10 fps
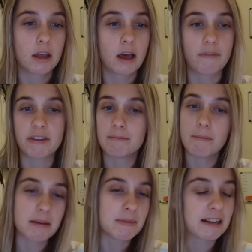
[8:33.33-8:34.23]
I think
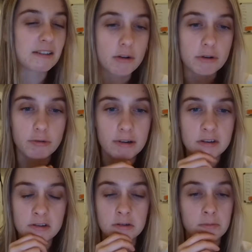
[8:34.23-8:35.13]
maybe that's the only
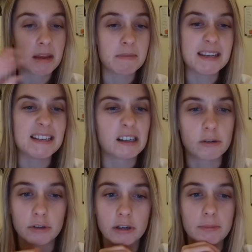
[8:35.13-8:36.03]
criticism. Maybe Isak
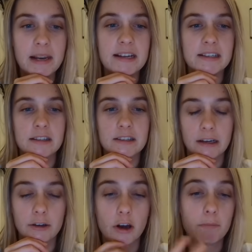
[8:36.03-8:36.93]
looked a little bit lazy in the
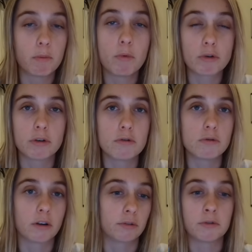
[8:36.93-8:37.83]
second half, but what could
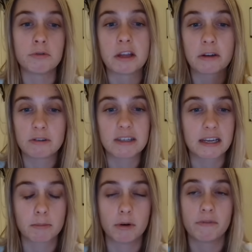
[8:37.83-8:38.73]
Newcastle do? They couldn't
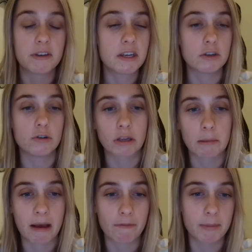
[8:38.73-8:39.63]
take him off. He's just
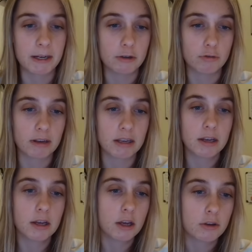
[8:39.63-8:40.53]
come back from an injury.
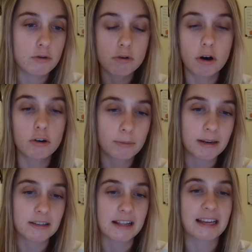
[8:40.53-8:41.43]
Newcastle
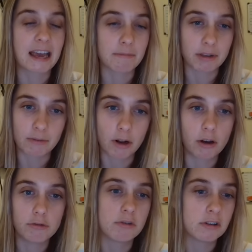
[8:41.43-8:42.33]
went into that game given
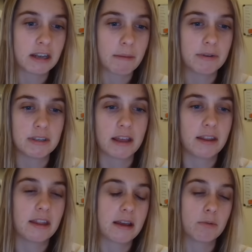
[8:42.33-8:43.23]
110%.
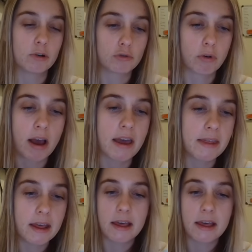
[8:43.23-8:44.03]
They were trying.